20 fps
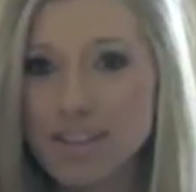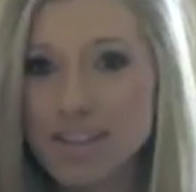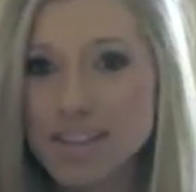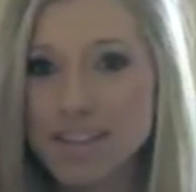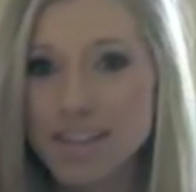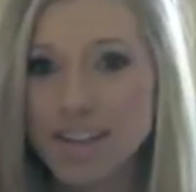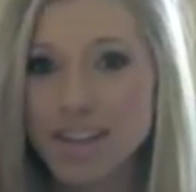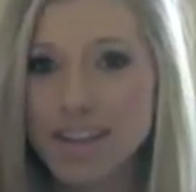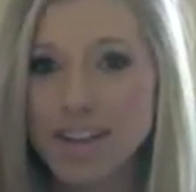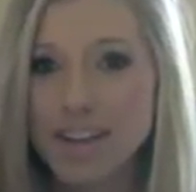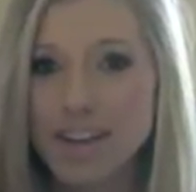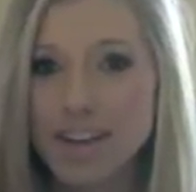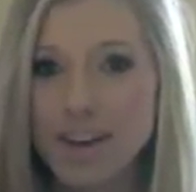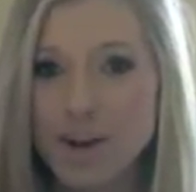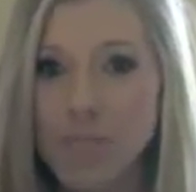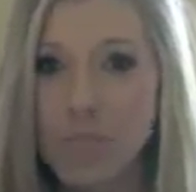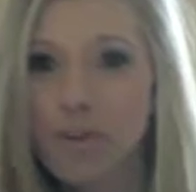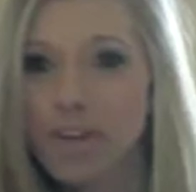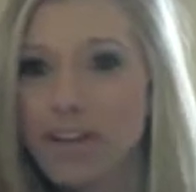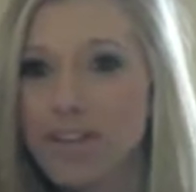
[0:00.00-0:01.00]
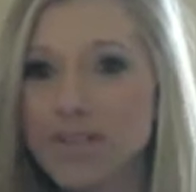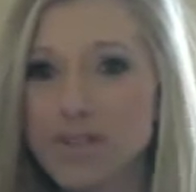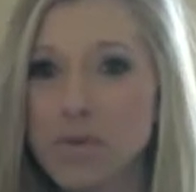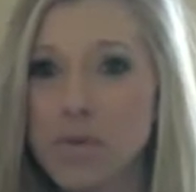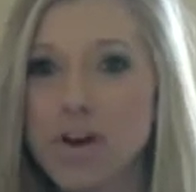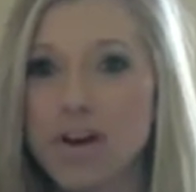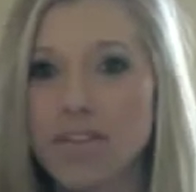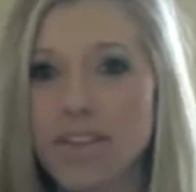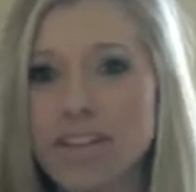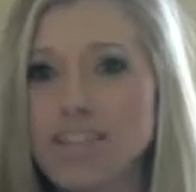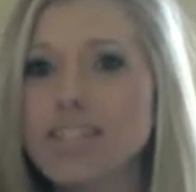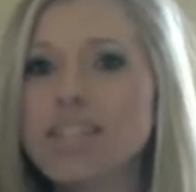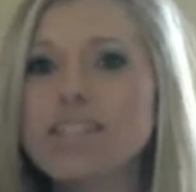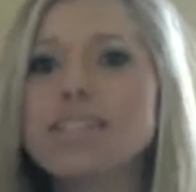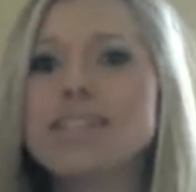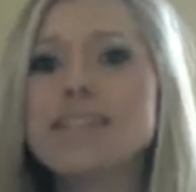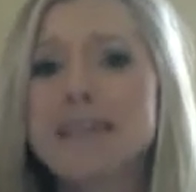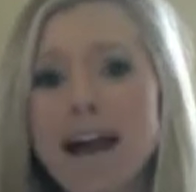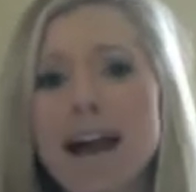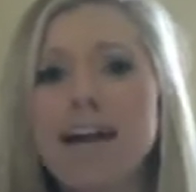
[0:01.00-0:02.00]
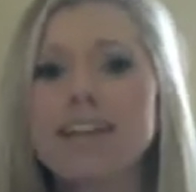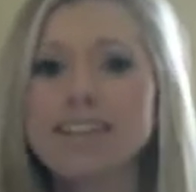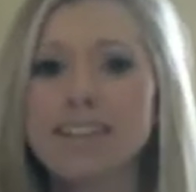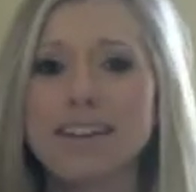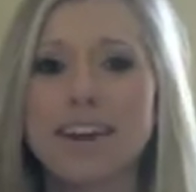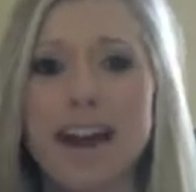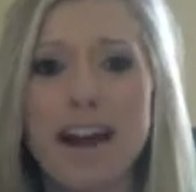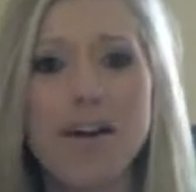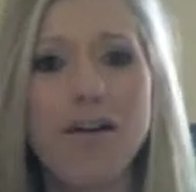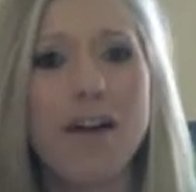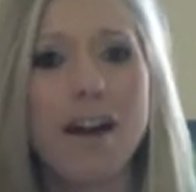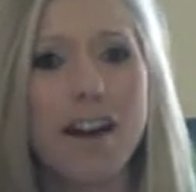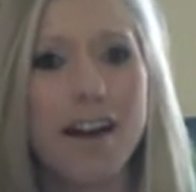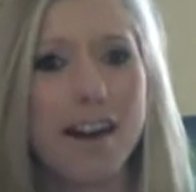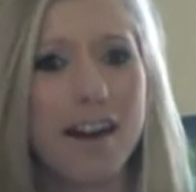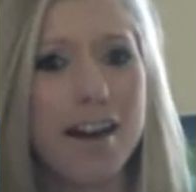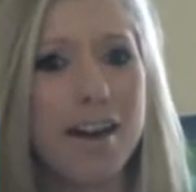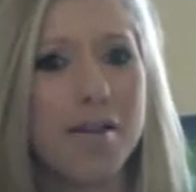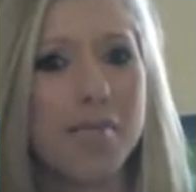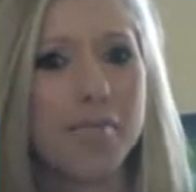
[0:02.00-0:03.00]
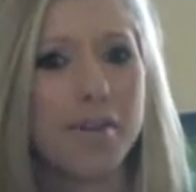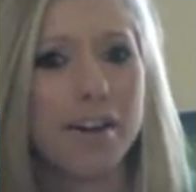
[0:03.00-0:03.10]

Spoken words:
singing "Hope It Gives You Hell," that's exactly how I am.